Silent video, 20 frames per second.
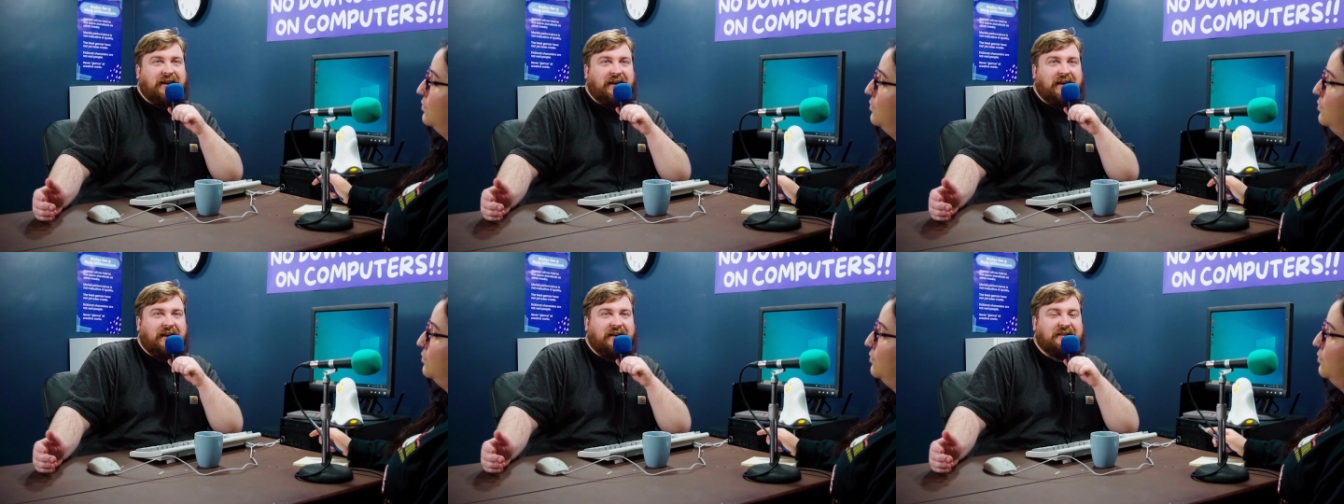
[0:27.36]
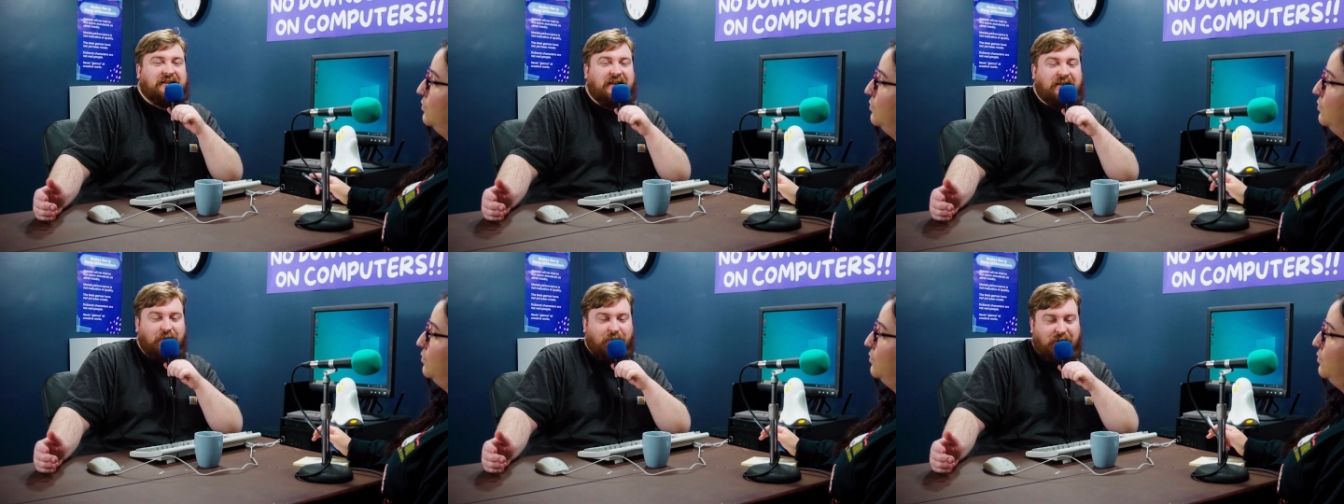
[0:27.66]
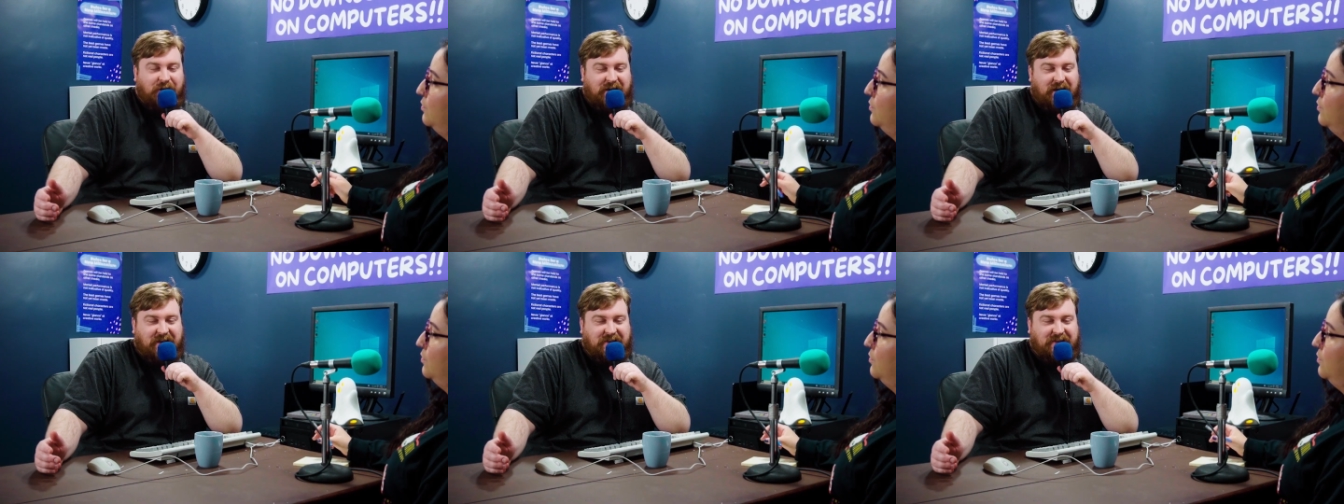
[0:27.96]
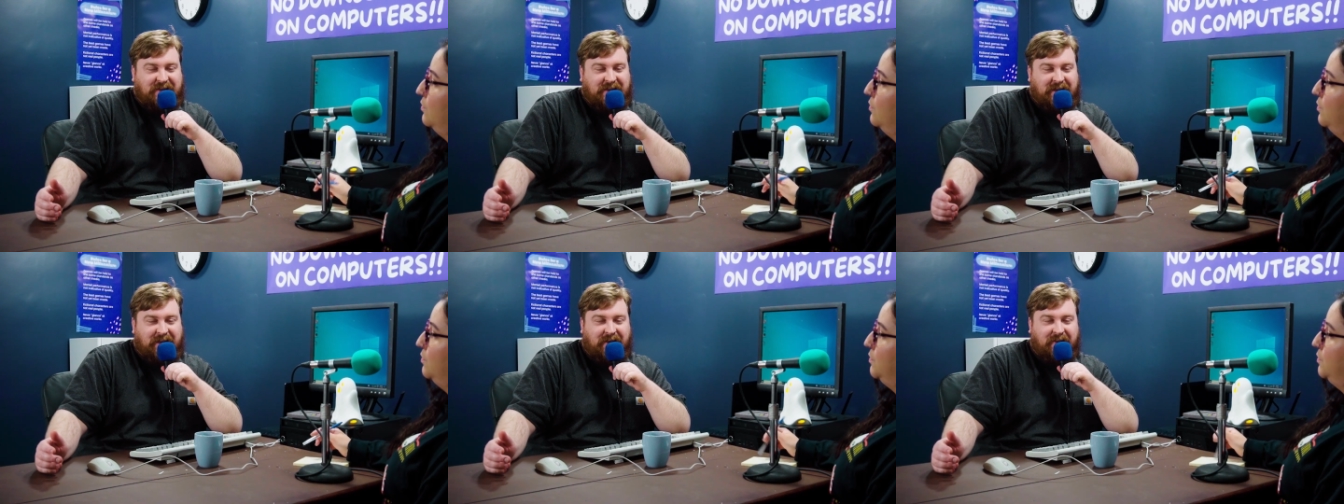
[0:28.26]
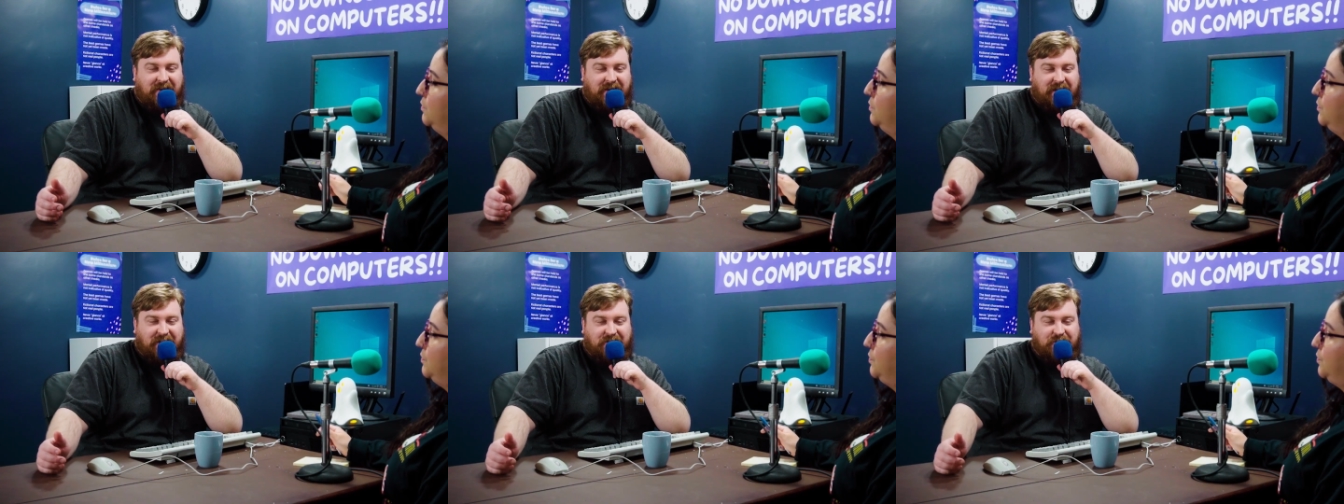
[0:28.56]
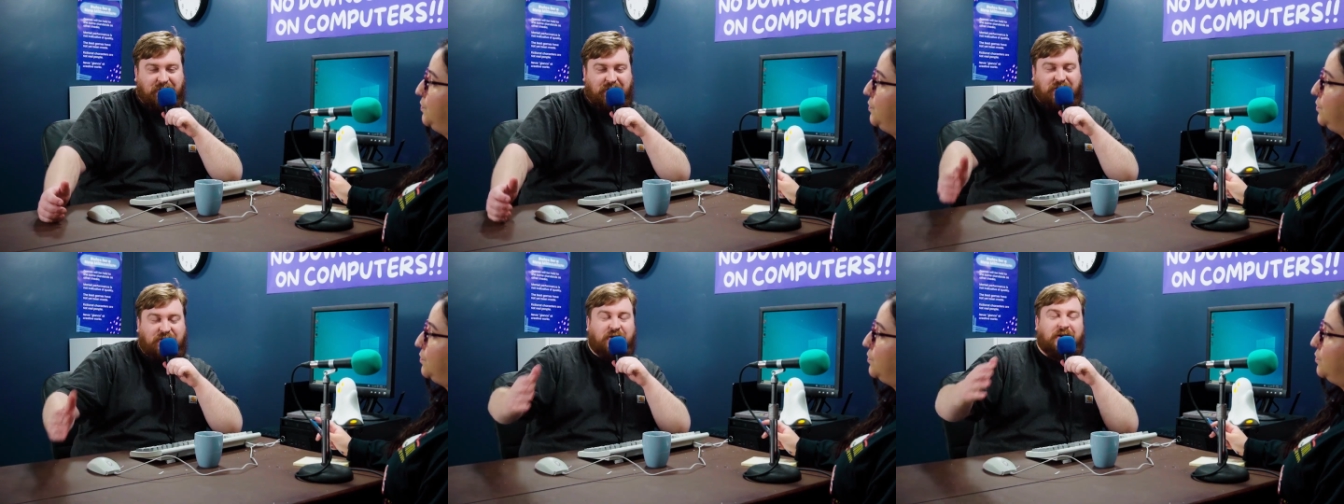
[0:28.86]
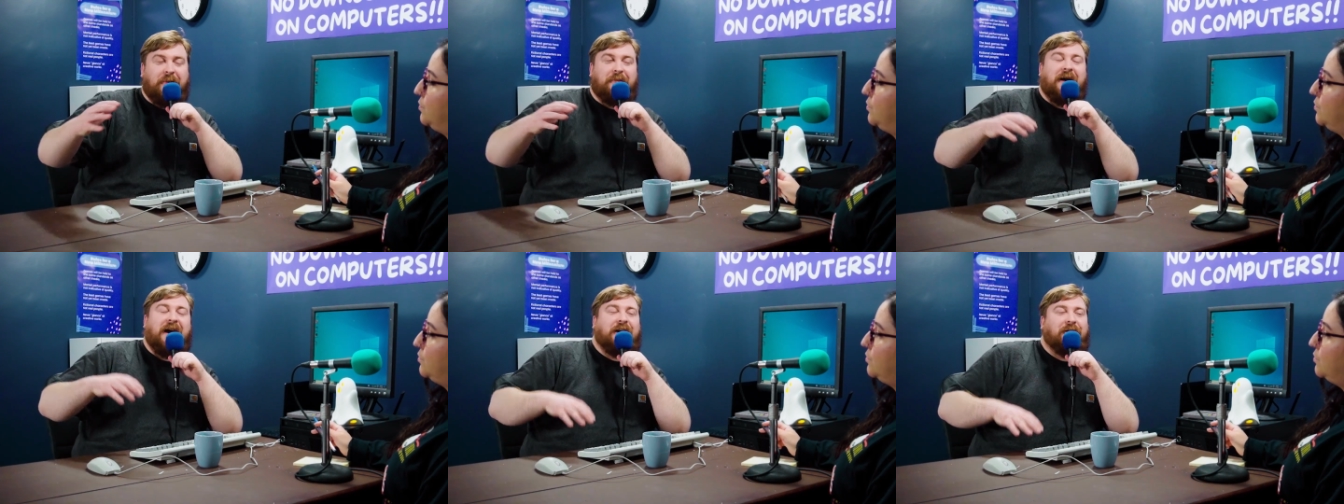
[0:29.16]
I said the word cutscene, and then I sort of
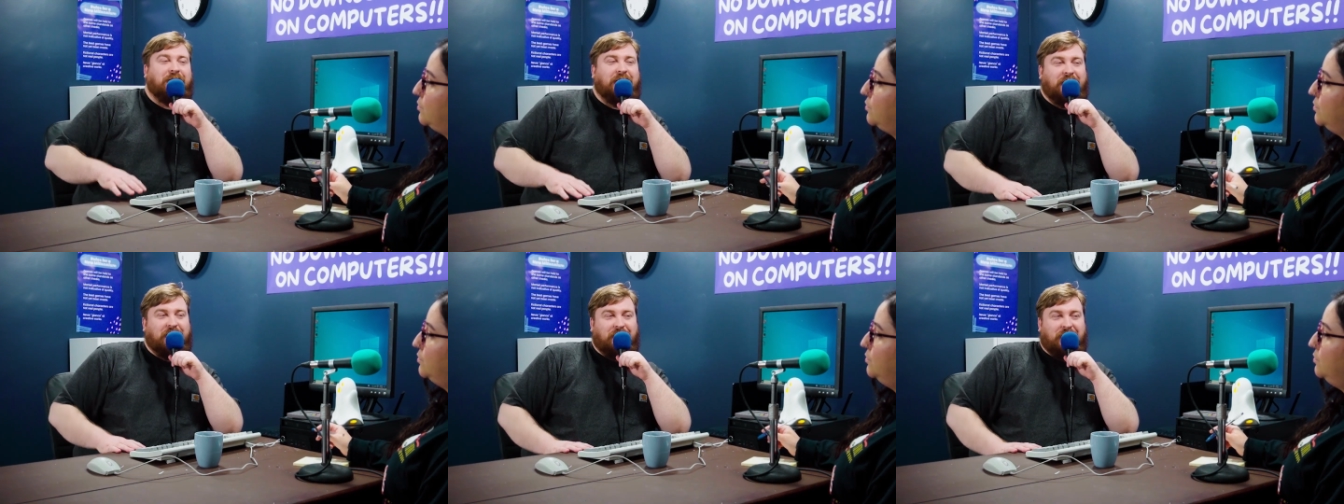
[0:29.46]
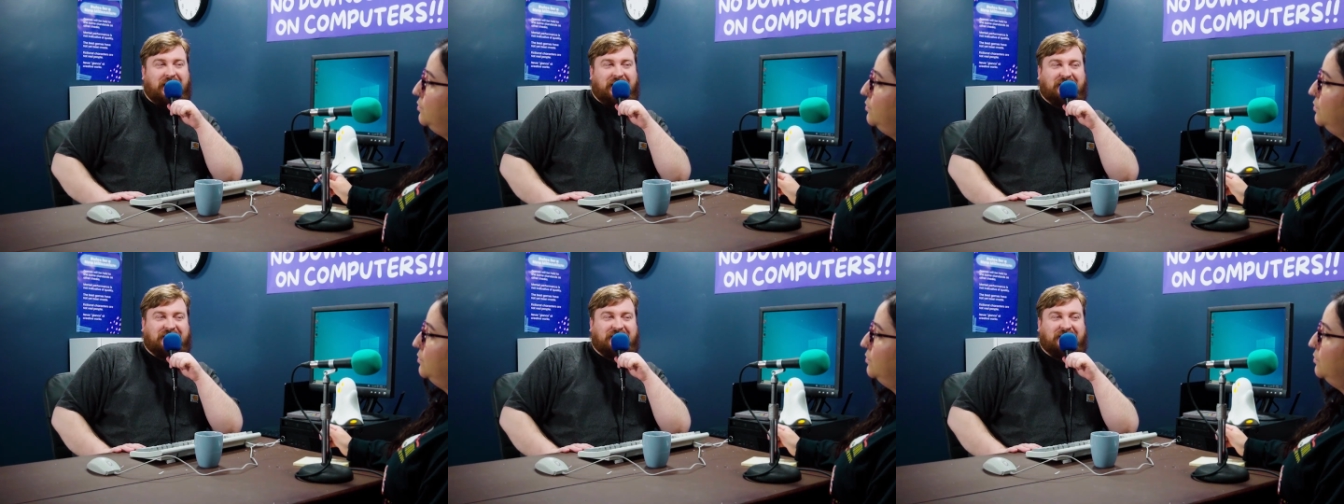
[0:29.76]
took it back right away.